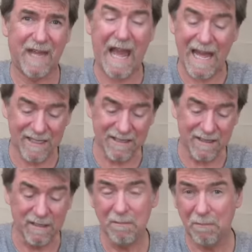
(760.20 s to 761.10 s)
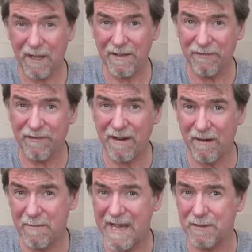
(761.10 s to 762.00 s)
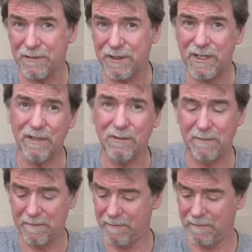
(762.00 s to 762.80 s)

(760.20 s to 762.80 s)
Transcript: And by a fair amount too.